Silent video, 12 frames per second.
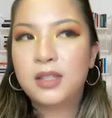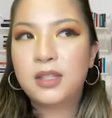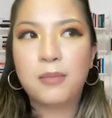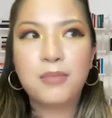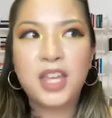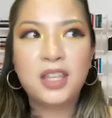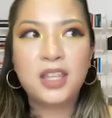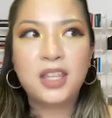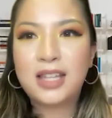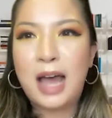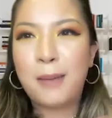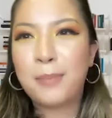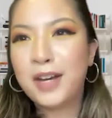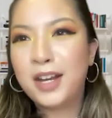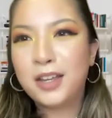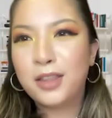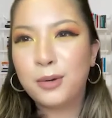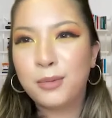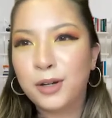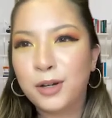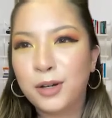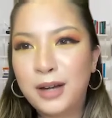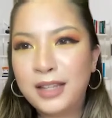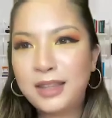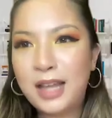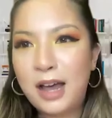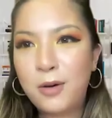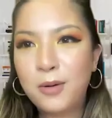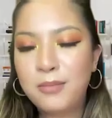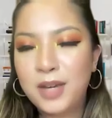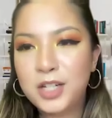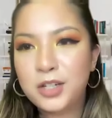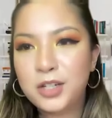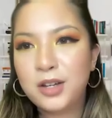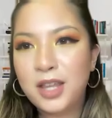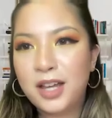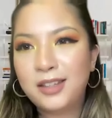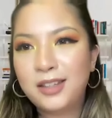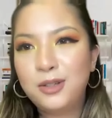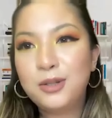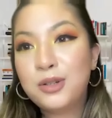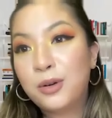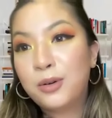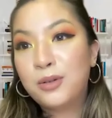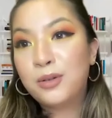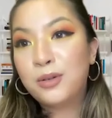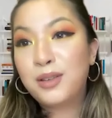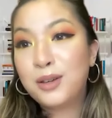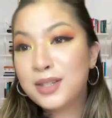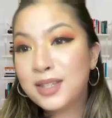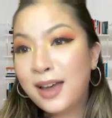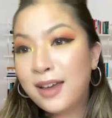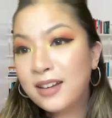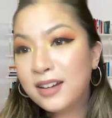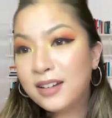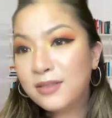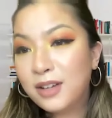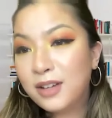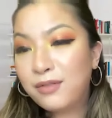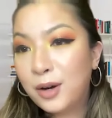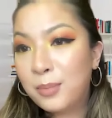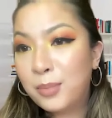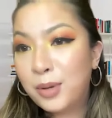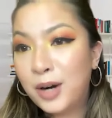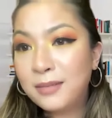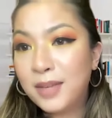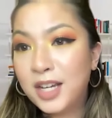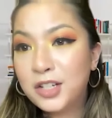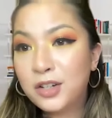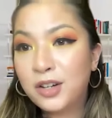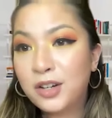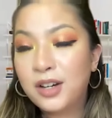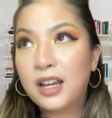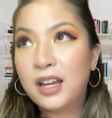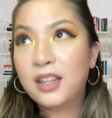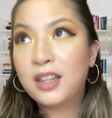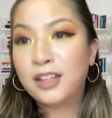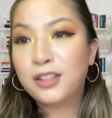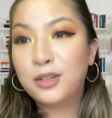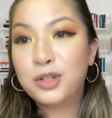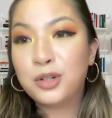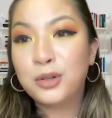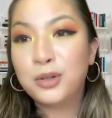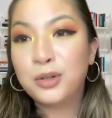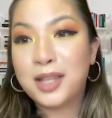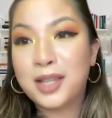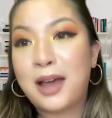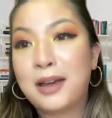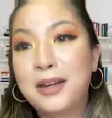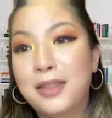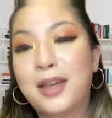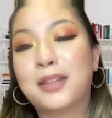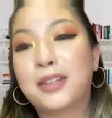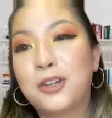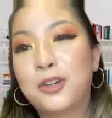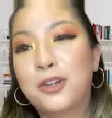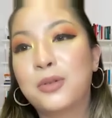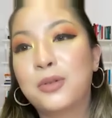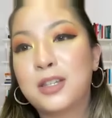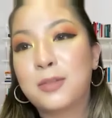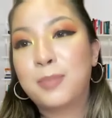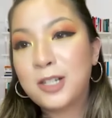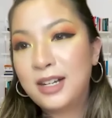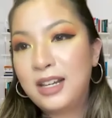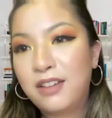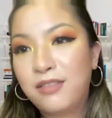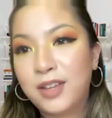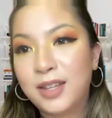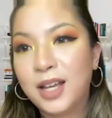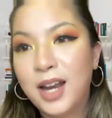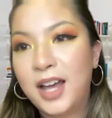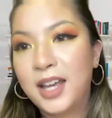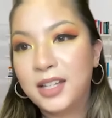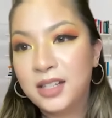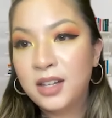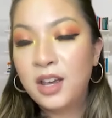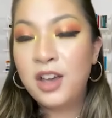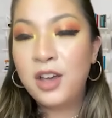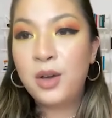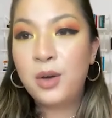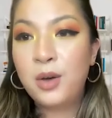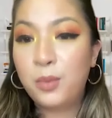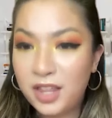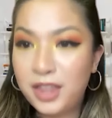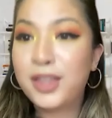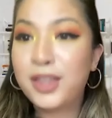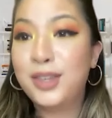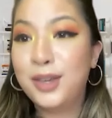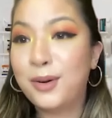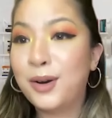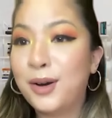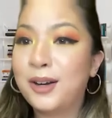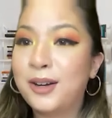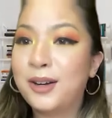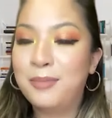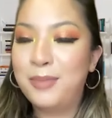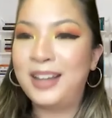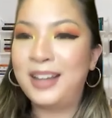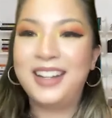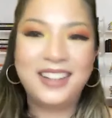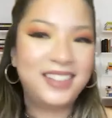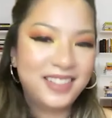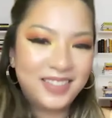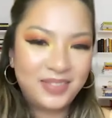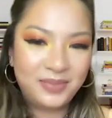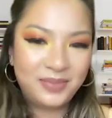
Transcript: something that's happening in the world right now, make sure that you show your stand. If you're a brand, make sure that you show your stand in that issue, especially if it aligns with your branding.